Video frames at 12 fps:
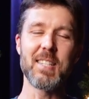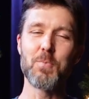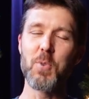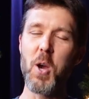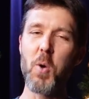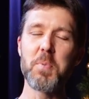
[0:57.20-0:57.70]

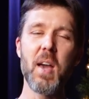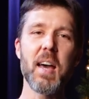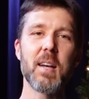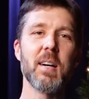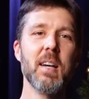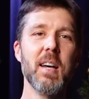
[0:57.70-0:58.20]
we hope you
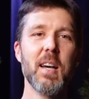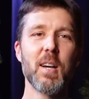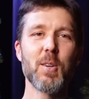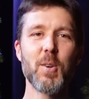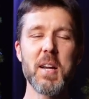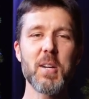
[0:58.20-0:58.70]
had a
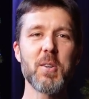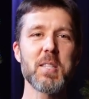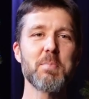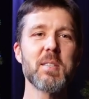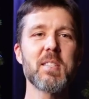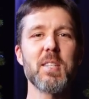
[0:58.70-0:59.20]
great
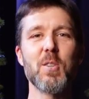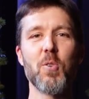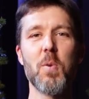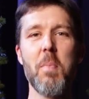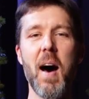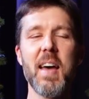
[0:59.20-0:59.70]
Christmas, that you're
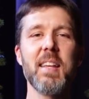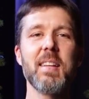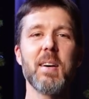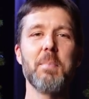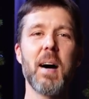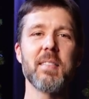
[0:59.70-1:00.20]
reminded
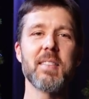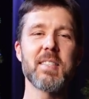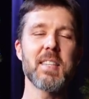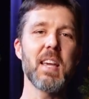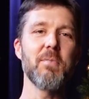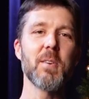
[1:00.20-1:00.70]
about the
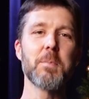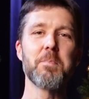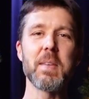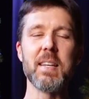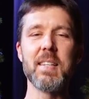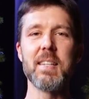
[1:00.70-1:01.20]
Savior and